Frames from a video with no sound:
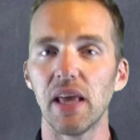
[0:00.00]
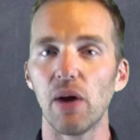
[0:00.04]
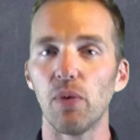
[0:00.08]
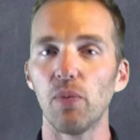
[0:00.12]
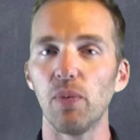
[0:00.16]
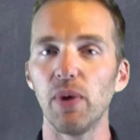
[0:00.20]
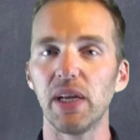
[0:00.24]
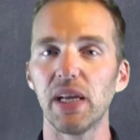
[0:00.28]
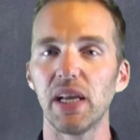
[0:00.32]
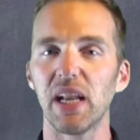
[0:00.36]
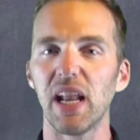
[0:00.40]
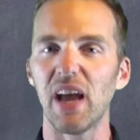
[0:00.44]
that
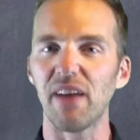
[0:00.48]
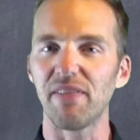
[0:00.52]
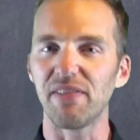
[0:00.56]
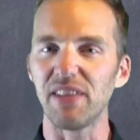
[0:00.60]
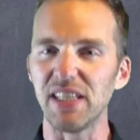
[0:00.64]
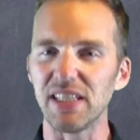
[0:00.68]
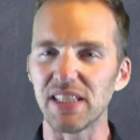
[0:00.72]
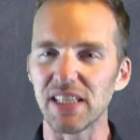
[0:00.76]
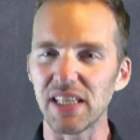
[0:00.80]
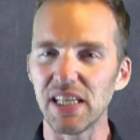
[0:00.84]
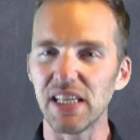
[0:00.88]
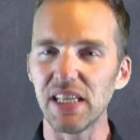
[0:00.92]
we can have
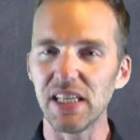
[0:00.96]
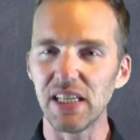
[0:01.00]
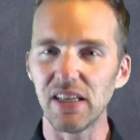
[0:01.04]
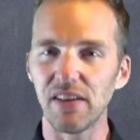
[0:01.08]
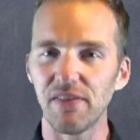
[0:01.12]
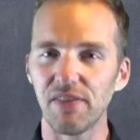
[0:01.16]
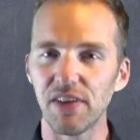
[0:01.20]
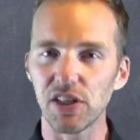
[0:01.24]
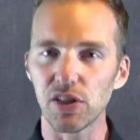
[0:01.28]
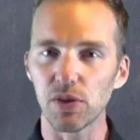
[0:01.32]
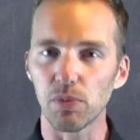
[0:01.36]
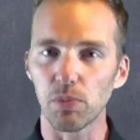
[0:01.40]
these
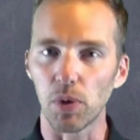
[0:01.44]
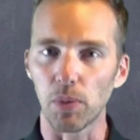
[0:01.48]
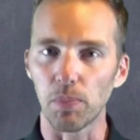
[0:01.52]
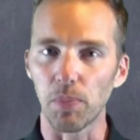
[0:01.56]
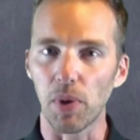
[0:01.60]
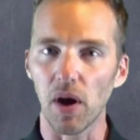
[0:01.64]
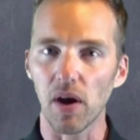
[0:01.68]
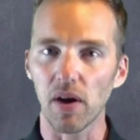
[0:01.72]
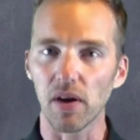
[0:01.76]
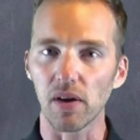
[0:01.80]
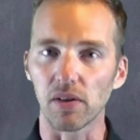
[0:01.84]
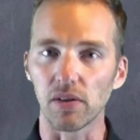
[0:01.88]
indivisible
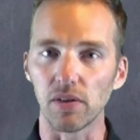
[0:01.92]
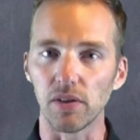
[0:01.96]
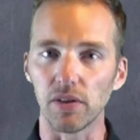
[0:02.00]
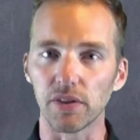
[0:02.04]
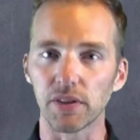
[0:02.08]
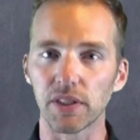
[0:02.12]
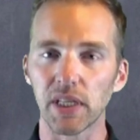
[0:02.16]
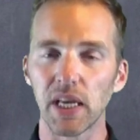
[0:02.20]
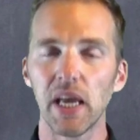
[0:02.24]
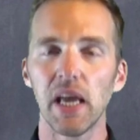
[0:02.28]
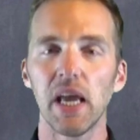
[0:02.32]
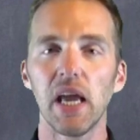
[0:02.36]

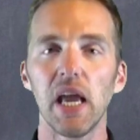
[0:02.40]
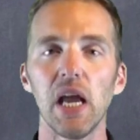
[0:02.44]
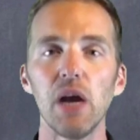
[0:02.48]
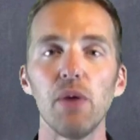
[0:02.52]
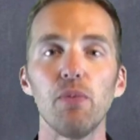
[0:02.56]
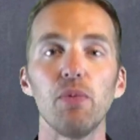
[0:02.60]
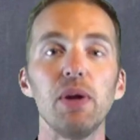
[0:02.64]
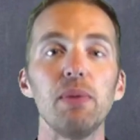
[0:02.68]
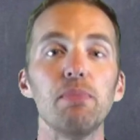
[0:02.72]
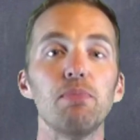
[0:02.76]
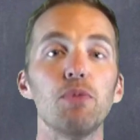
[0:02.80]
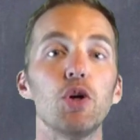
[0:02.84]
particles,
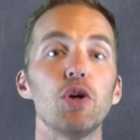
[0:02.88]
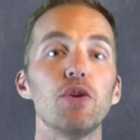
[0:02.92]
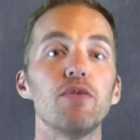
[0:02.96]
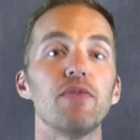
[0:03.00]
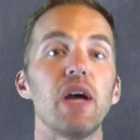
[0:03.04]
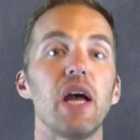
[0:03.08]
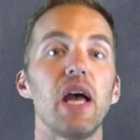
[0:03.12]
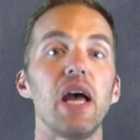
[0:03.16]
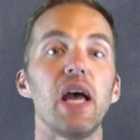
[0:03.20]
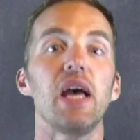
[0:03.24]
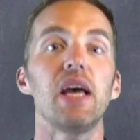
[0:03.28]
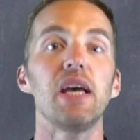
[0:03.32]
and we move
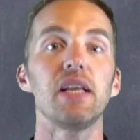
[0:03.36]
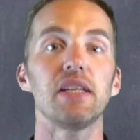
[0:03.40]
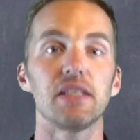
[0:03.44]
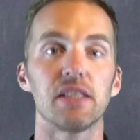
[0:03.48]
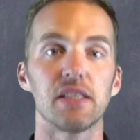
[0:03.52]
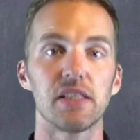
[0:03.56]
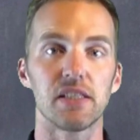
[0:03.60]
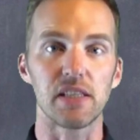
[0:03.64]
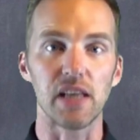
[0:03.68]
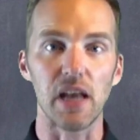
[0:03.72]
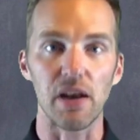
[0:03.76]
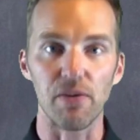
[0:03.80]

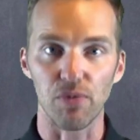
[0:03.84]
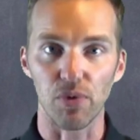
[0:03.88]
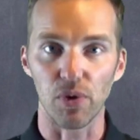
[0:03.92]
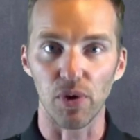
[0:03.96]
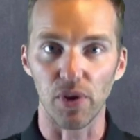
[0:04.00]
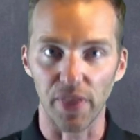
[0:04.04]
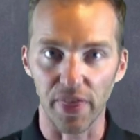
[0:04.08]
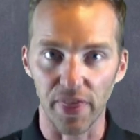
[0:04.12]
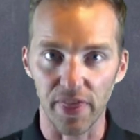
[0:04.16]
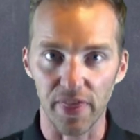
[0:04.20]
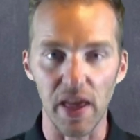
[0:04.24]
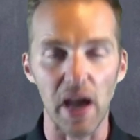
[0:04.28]
ahead
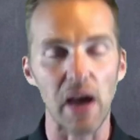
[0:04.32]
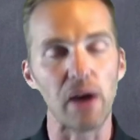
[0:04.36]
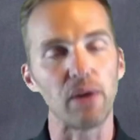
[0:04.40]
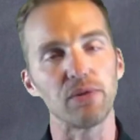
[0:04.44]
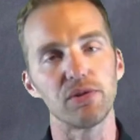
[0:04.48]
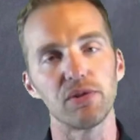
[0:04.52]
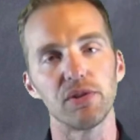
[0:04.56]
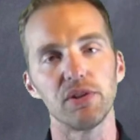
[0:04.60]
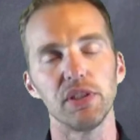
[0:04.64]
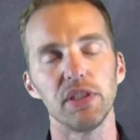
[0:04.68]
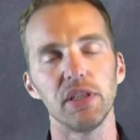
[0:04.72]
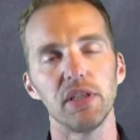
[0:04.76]
several
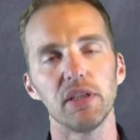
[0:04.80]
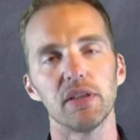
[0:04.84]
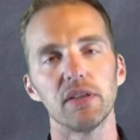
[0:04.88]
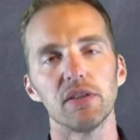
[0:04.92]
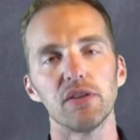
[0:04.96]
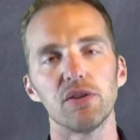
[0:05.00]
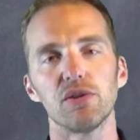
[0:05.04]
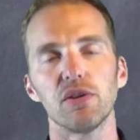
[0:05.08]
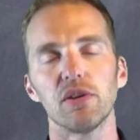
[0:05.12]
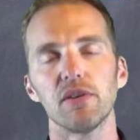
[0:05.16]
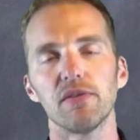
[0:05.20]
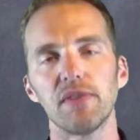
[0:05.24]
thousand
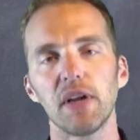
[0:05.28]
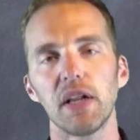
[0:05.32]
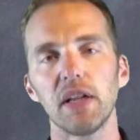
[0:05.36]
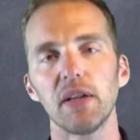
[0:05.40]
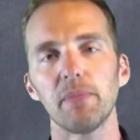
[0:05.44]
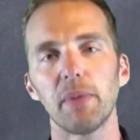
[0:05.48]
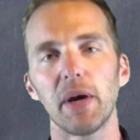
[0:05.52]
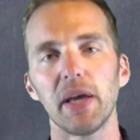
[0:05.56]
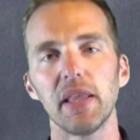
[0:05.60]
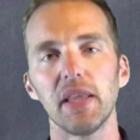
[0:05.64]
years to a fellow